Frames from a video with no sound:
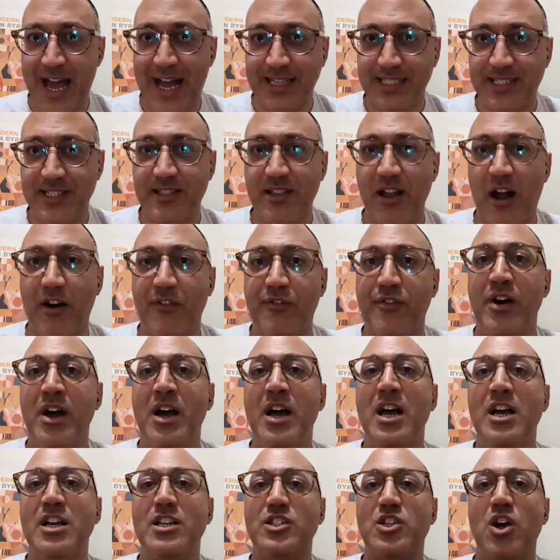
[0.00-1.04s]
of that
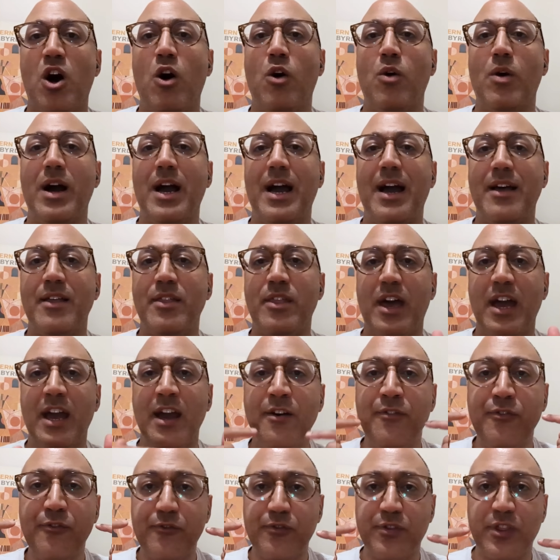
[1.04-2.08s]
stuff. So
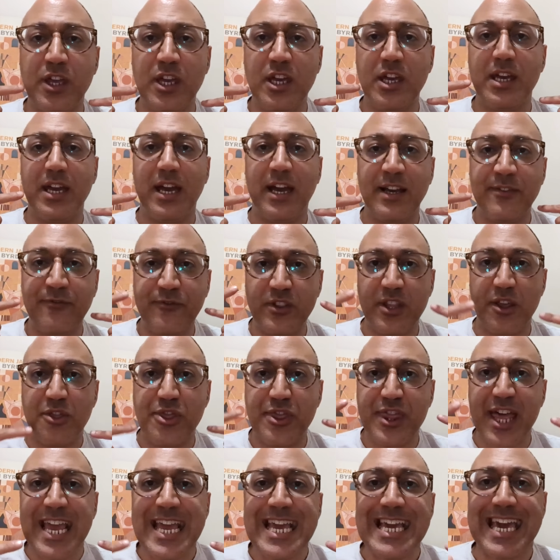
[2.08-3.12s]
if
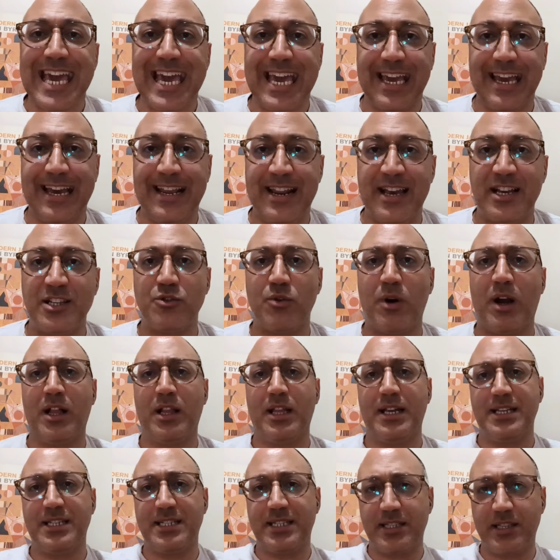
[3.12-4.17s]
the thinking in
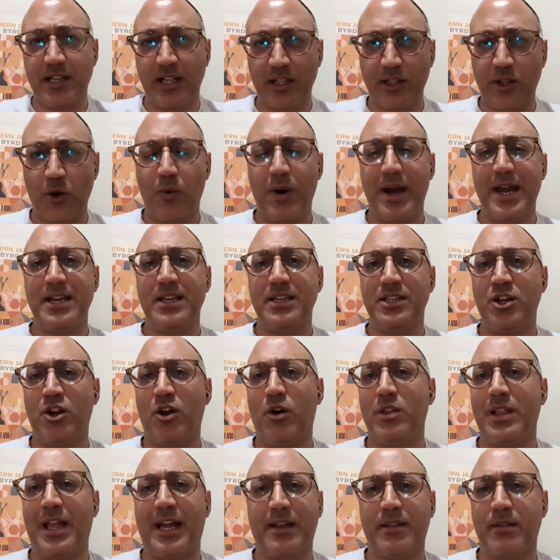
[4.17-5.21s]
Israel is still the way,
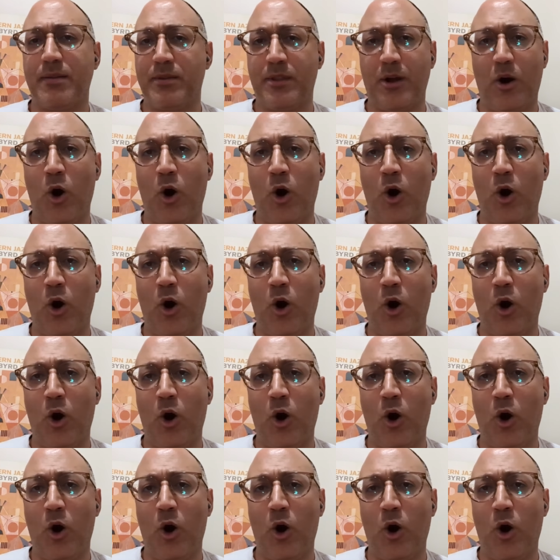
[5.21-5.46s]
you know, like